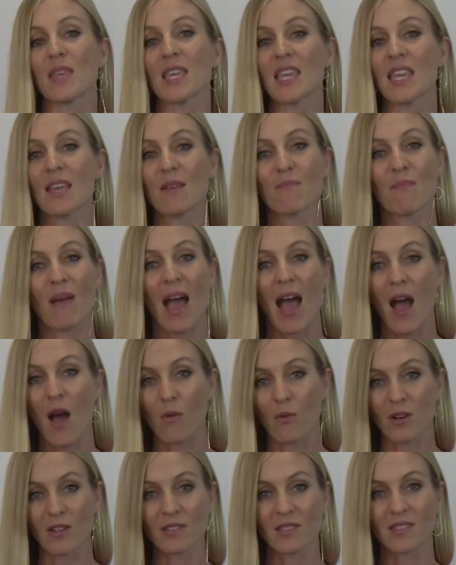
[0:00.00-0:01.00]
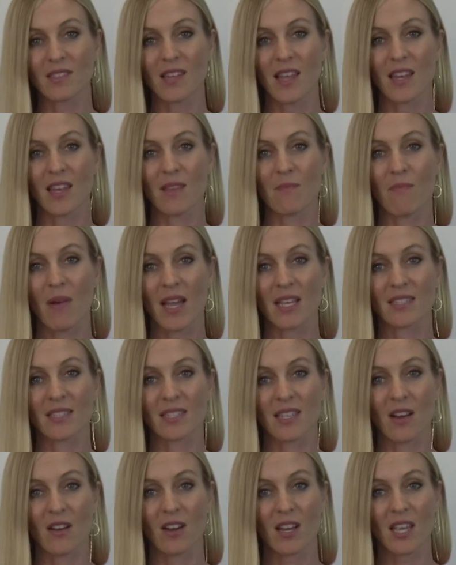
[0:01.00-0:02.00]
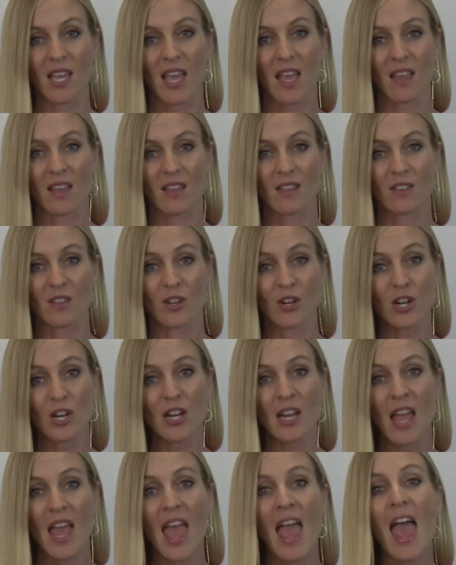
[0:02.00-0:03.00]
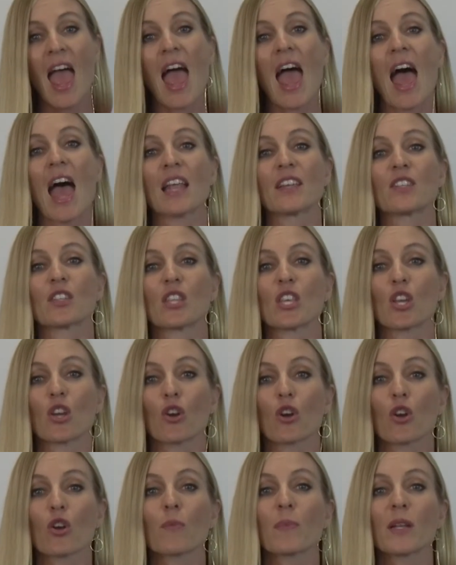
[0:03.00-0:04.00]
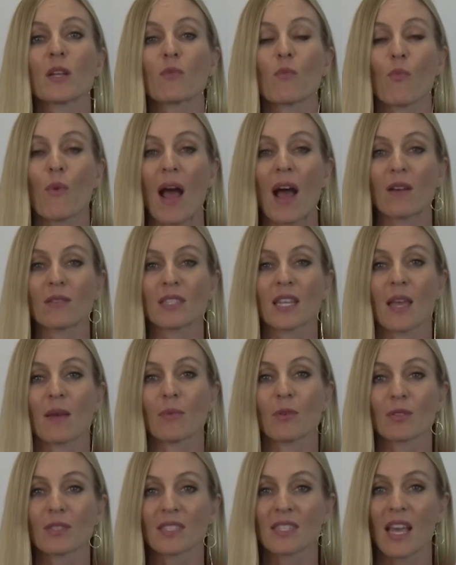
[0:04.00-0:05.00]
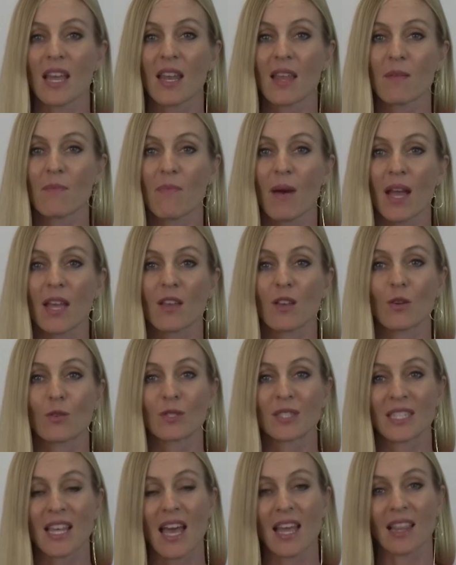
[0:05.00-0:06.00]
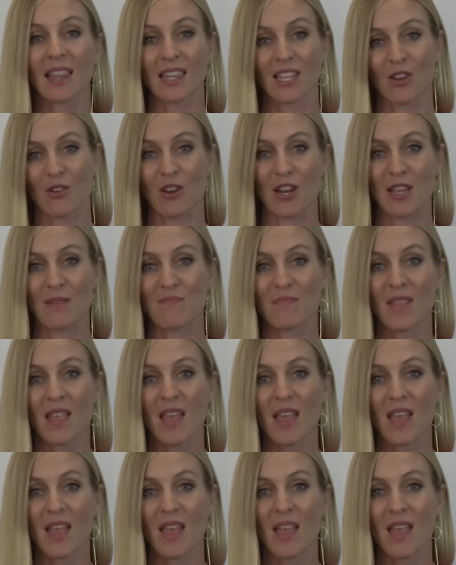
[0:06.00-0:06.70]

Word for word: Empowers, sent in by Sarah Kankner, and the Urban Roundtable, sent in by Cosette Leary.